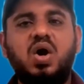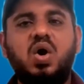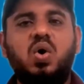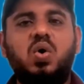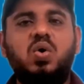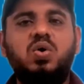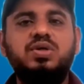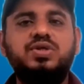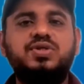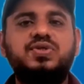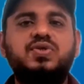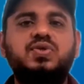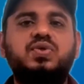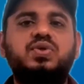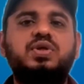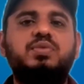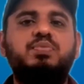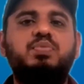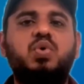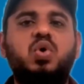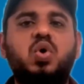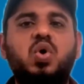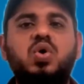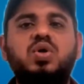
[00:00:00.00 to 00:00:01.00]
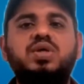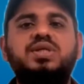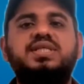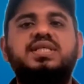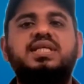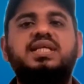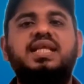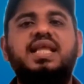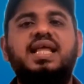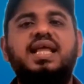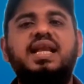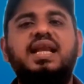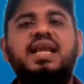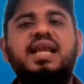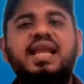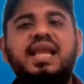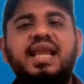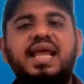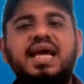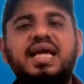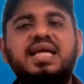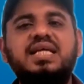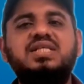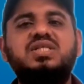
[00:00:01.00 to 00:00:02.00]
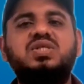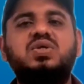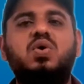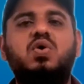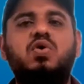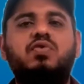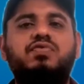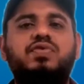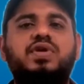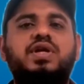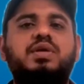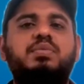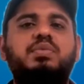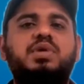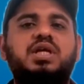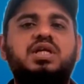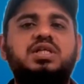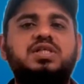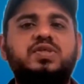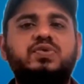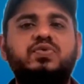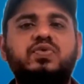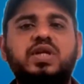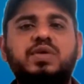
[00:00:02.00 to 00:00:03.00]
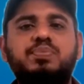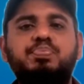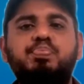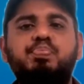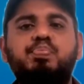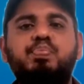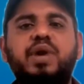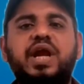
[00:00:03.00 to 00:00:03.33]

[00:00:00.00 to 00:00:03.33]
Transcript: Also, the bones in the legs of criminals will